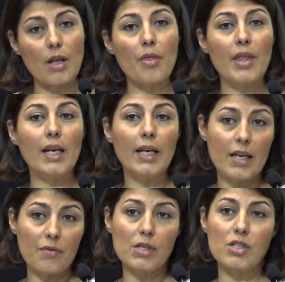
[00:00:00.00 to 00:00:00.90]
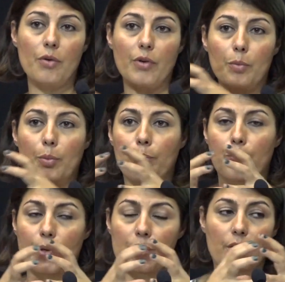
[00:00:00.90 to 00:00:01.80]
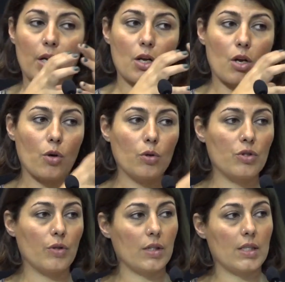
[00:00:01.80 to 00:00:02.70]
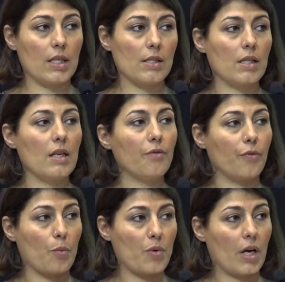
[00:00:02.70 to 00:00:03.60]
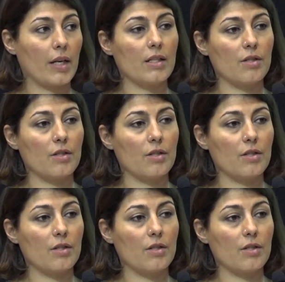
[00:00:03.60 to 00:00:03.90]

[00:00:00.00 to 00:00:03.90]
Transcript: They leave the general prison and go to the TC from 9